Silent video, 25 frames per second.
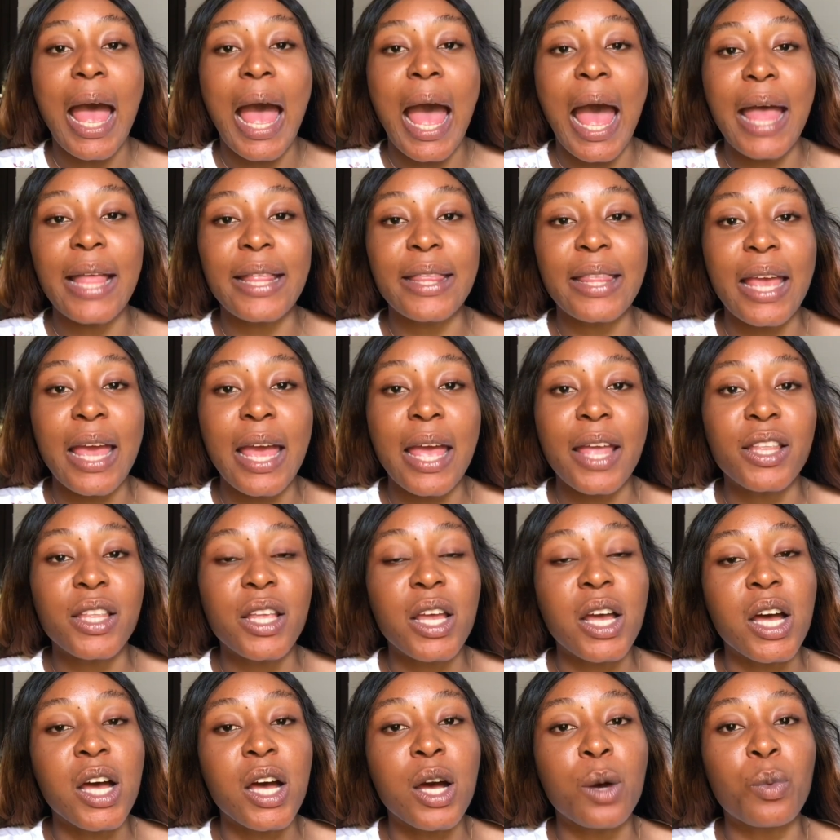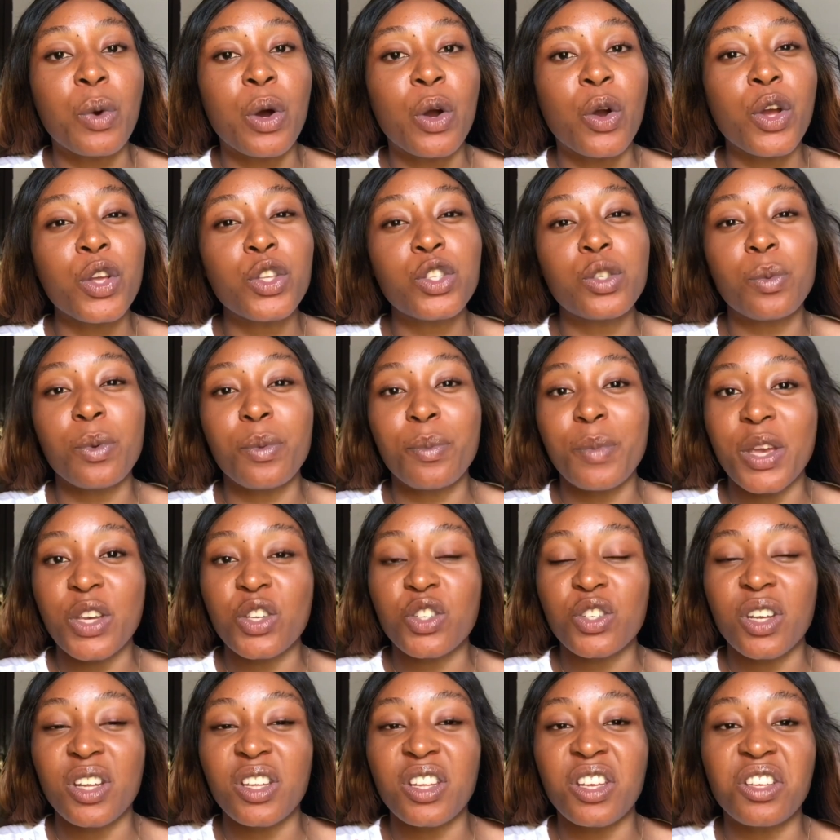and then we're going to be
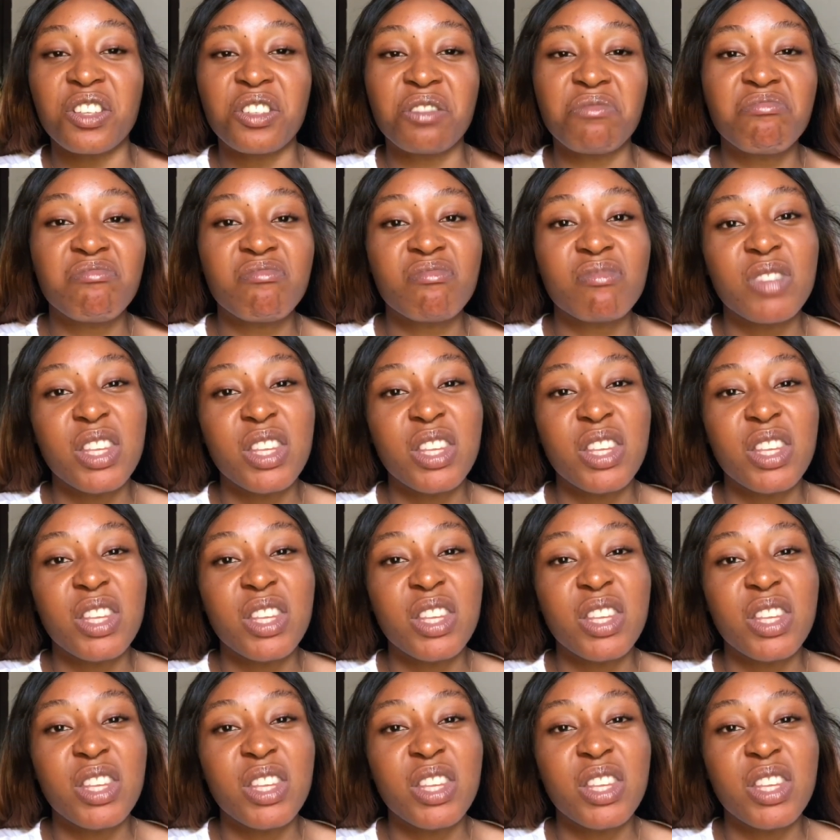mentioning